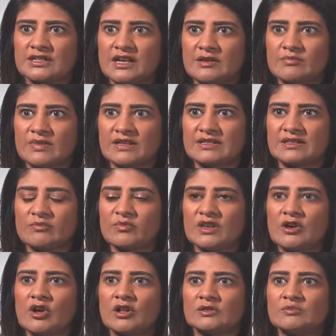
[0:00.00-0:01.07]
typing,
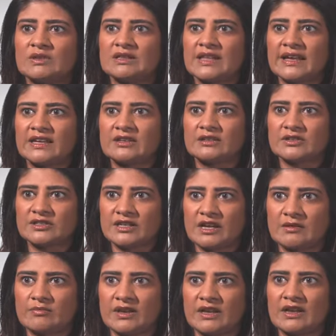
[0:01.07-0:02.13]
something called molecular
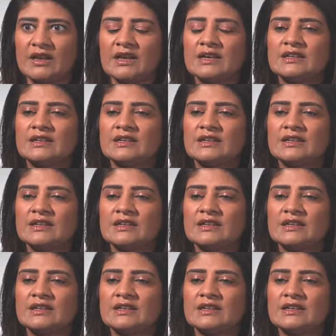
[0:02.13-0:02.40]
typing,